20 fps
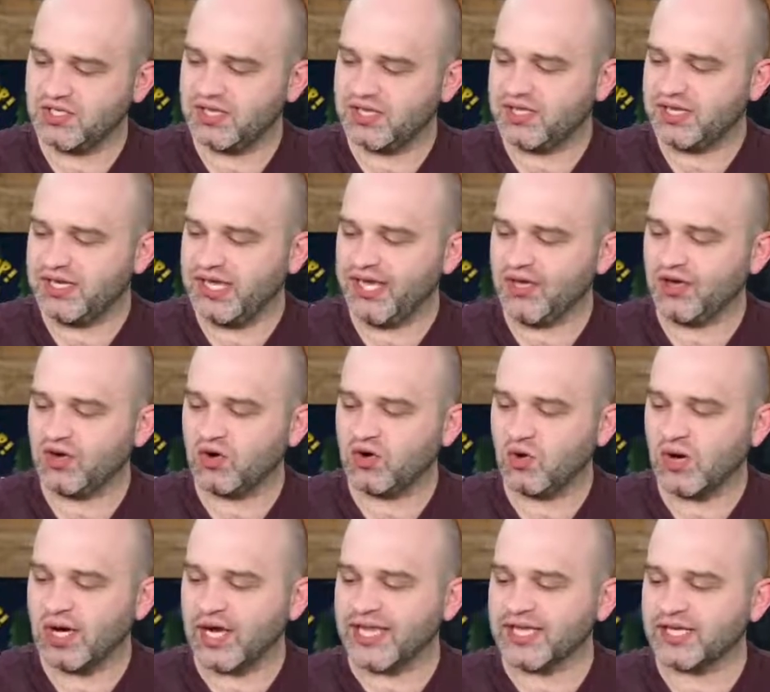Now
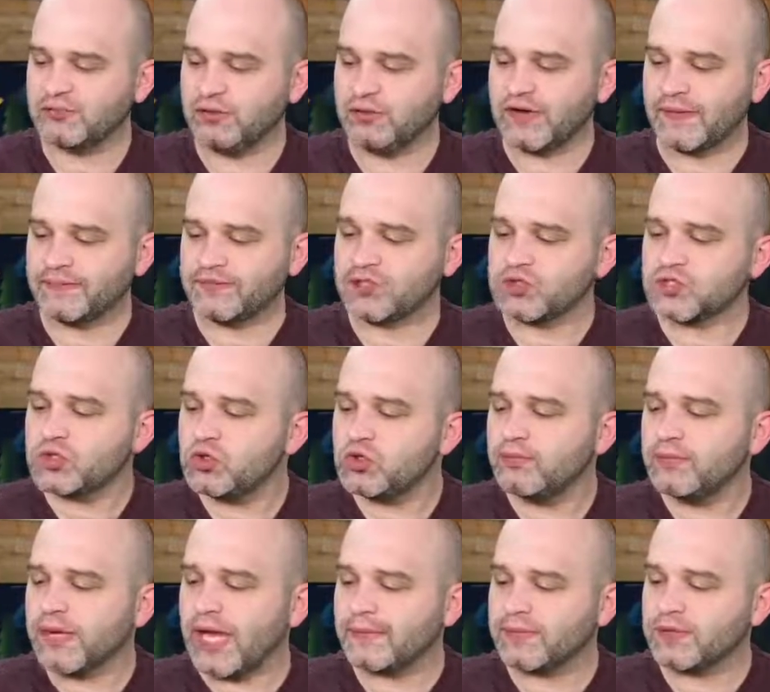I can move up to 2
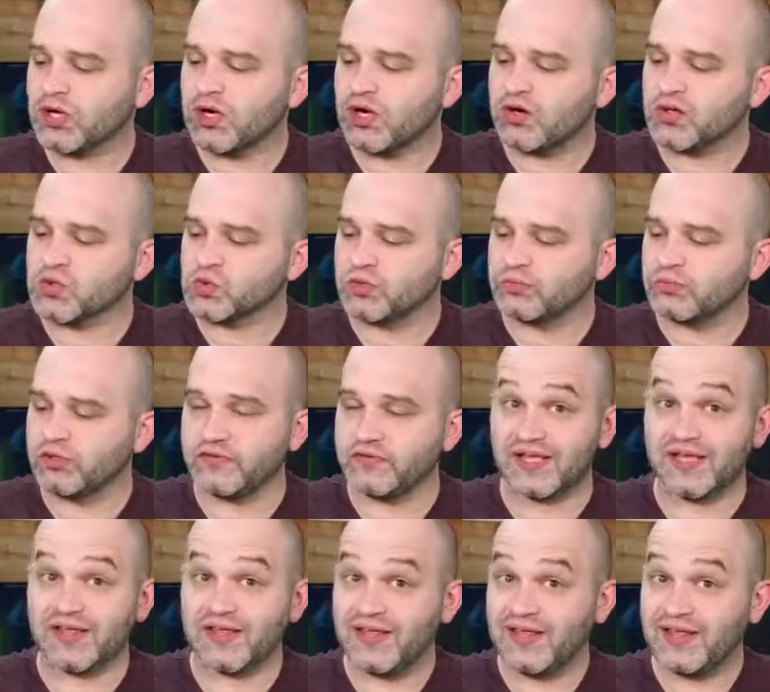map cards when moving.
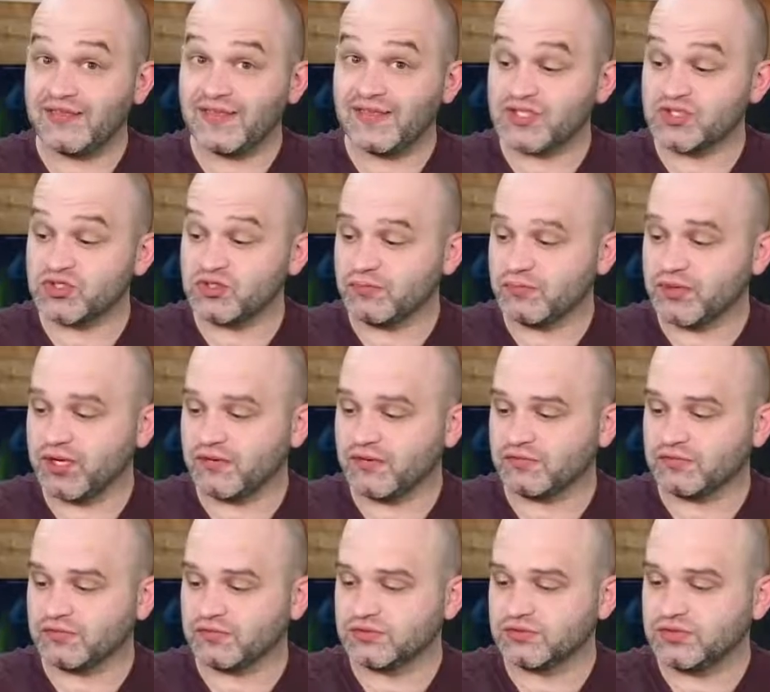That's super
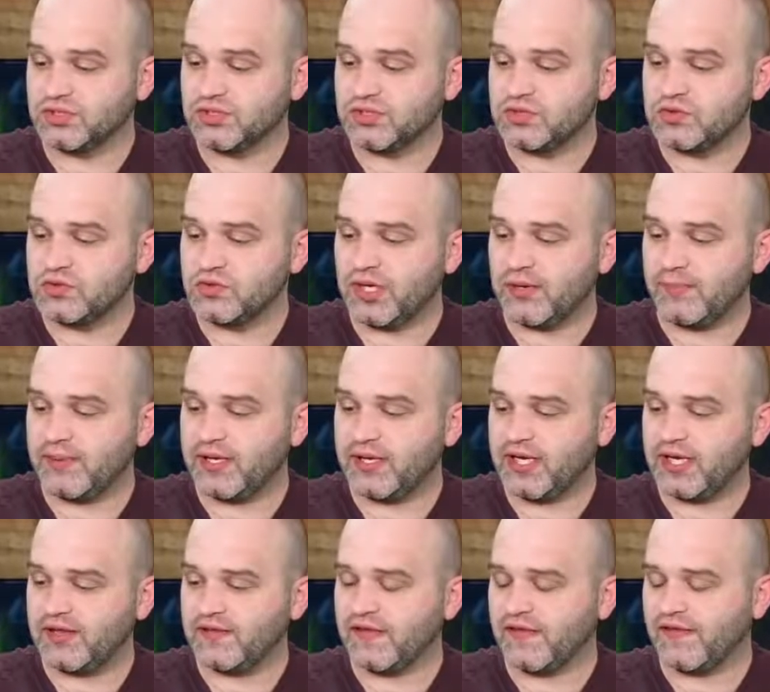helpful. Do not
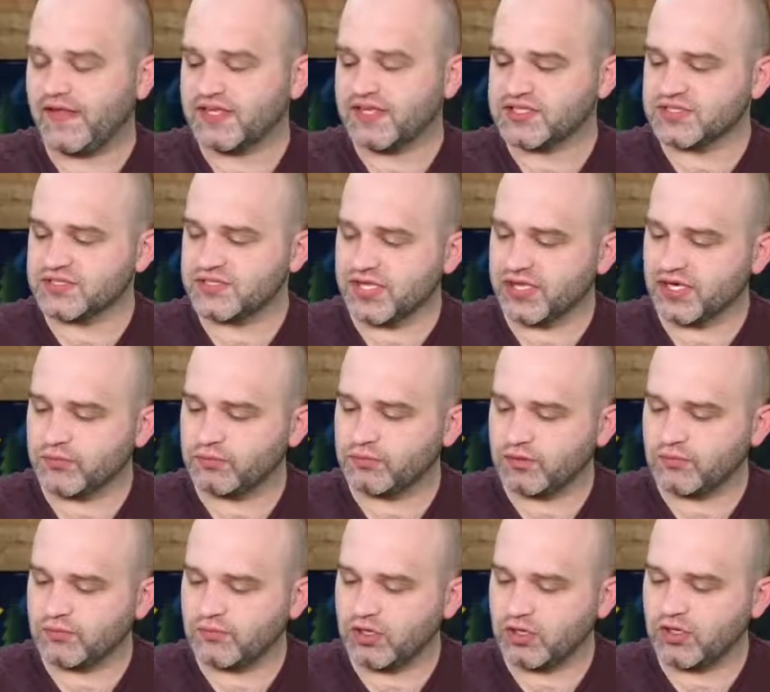pay. That's not
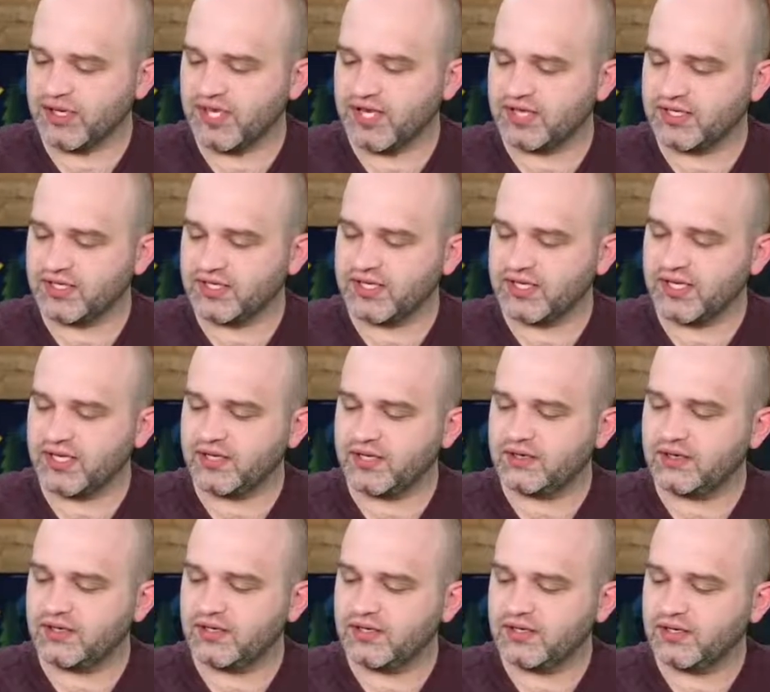not
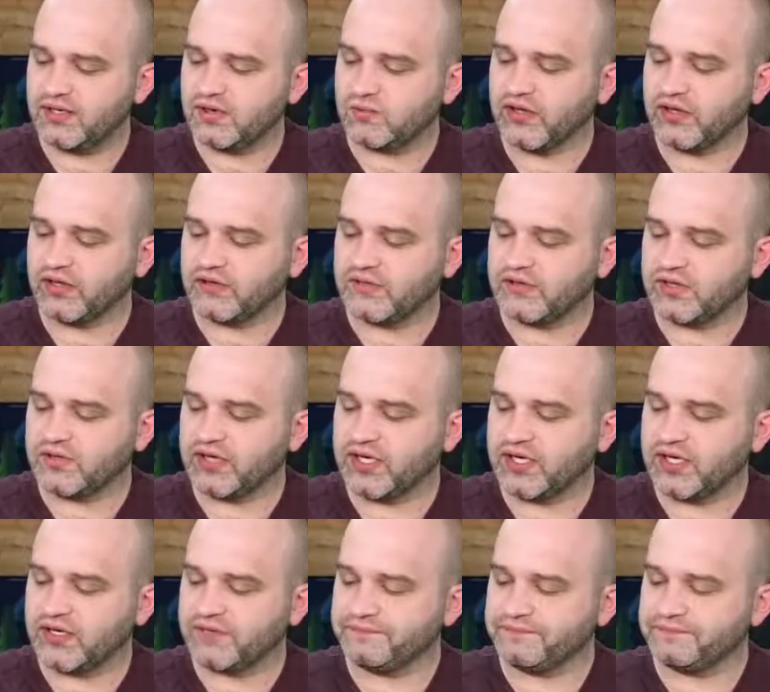relevant right now.